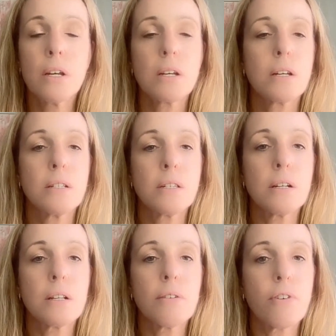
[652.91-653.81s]

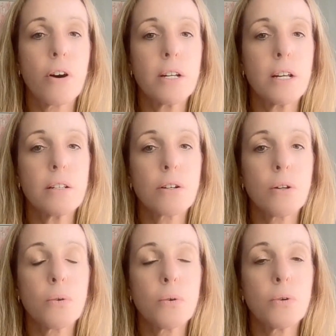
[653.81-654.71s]
Consider the finance
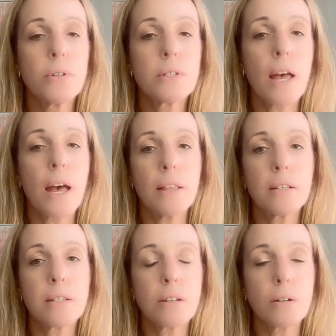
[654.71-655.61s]
clause and
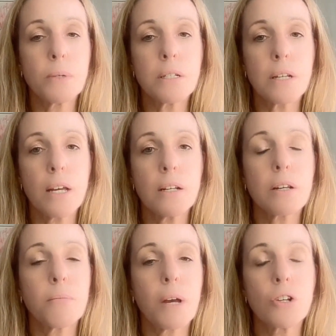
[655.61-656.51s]
the settlement date
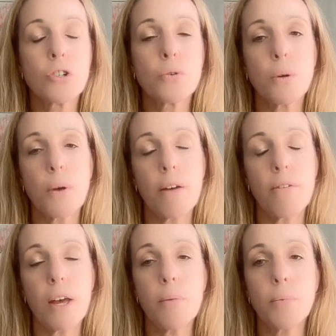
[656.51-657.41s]
to make sure you have
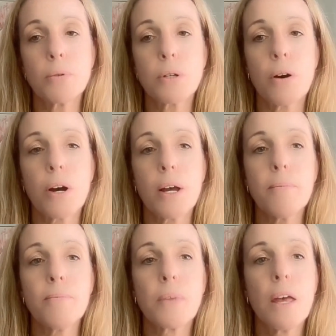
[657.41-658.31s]
ample
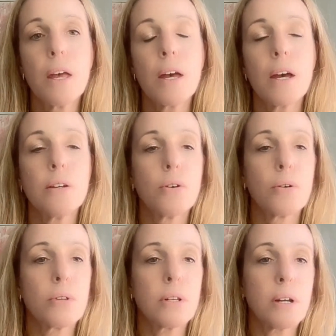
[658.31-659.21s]
time and
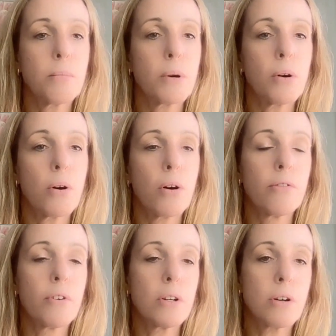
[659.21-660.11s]
know the number
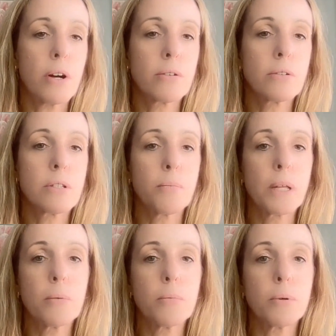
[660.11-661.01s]
of titles
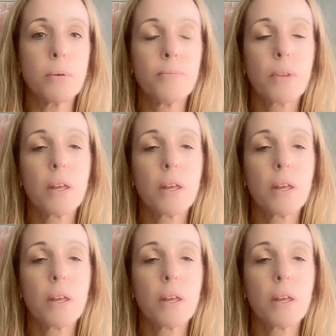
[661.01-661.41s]
applicable.